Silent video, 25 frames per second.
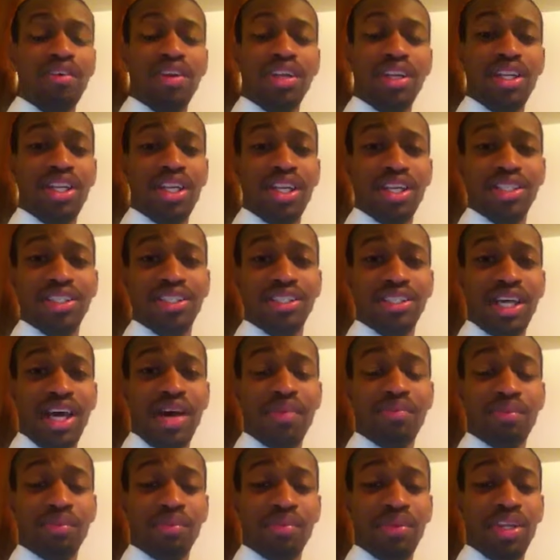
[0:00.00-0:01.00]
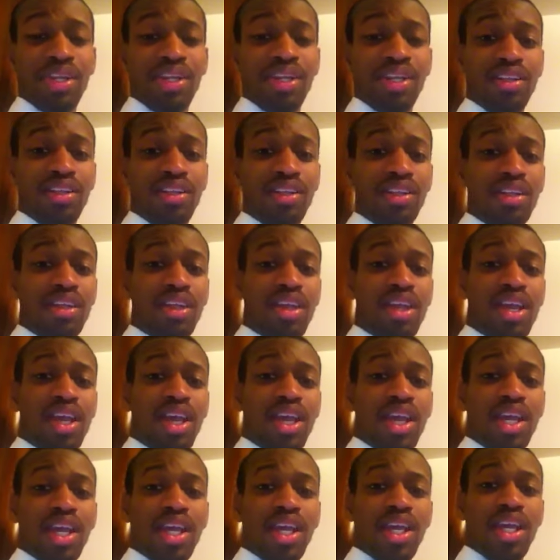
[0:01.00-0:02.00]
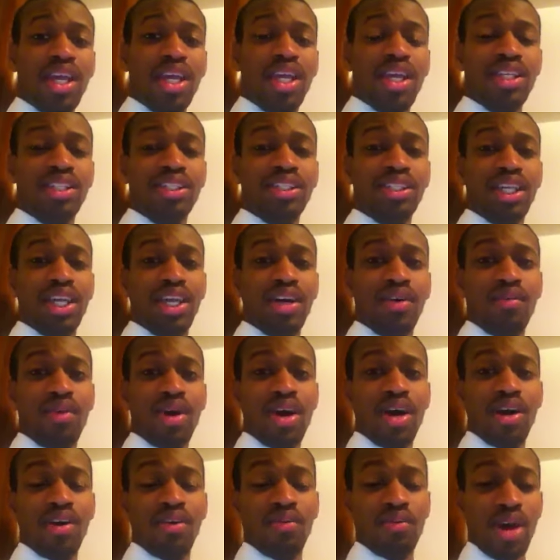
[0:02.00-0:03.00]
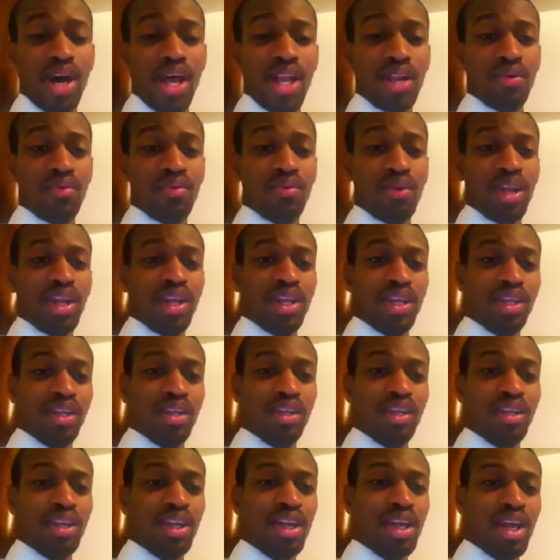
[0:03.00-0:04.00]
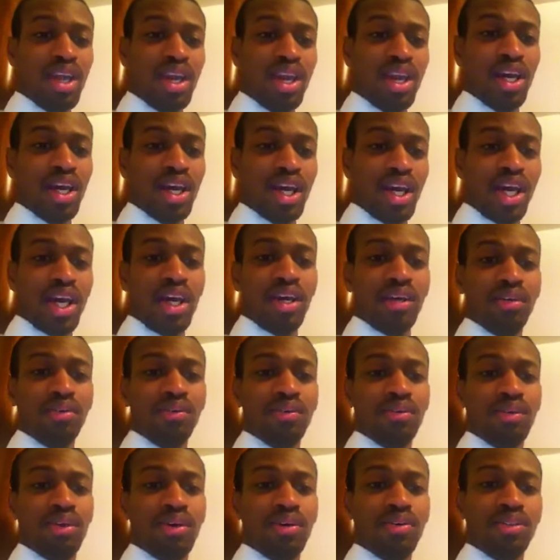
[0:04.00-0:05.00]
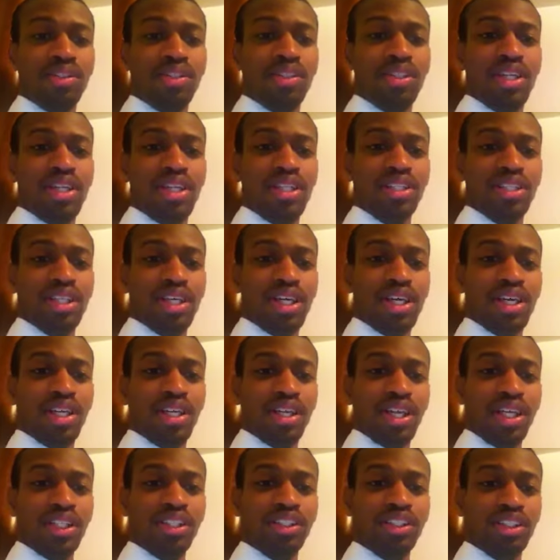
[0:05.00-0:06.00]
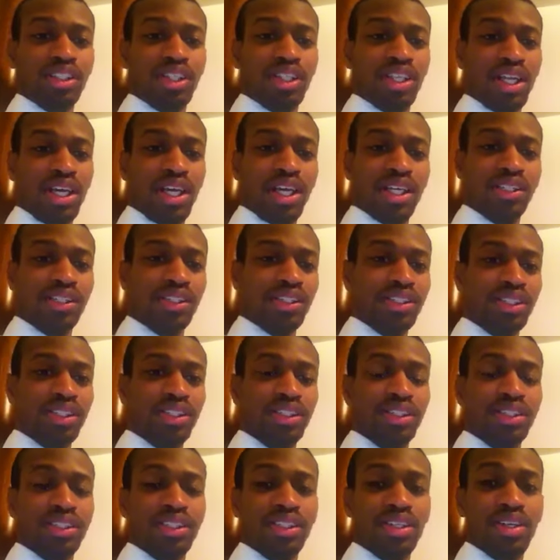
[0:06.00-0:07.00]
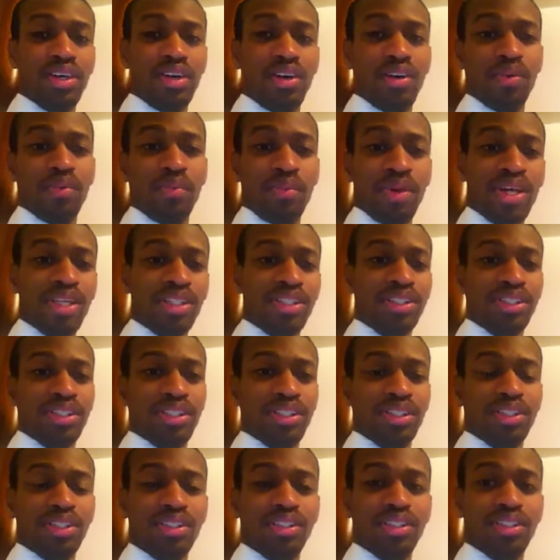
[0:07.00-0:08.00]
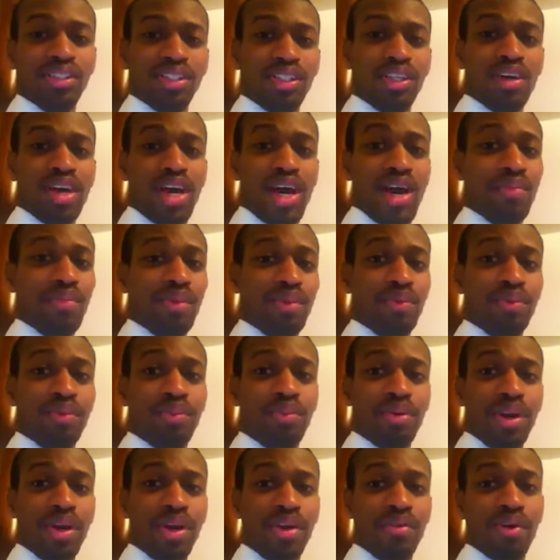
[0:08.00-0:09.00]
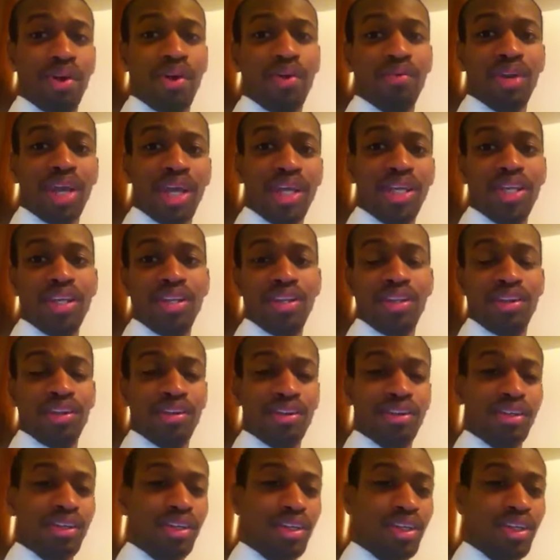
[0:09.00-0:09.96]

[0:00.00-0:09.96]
really didn't stop him any. He said, "Well, while I'm waiting, I'll go to these uh, lecture classes on medicine. You know, I'll be prepared right when I get there."